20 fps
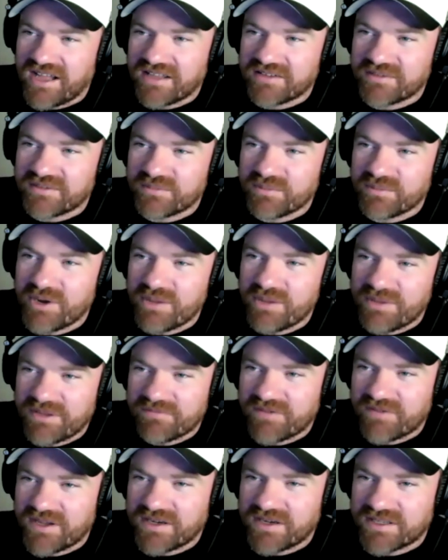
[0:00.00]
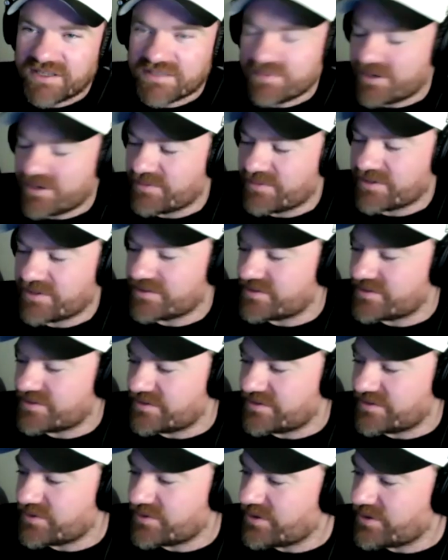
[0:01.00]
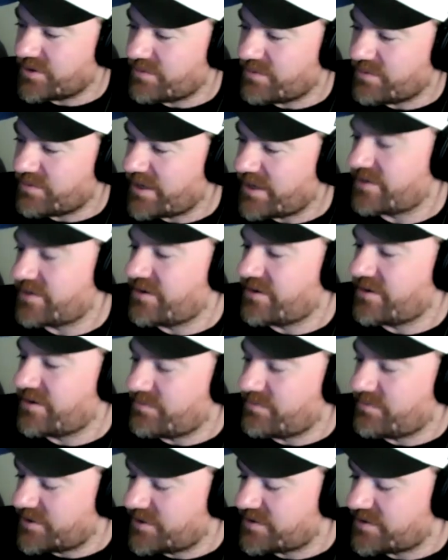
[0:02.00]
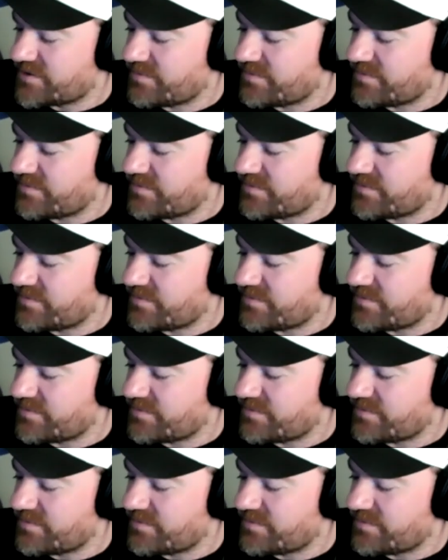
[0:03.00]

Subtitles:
Might be a fun experiment to do, and I'm just going to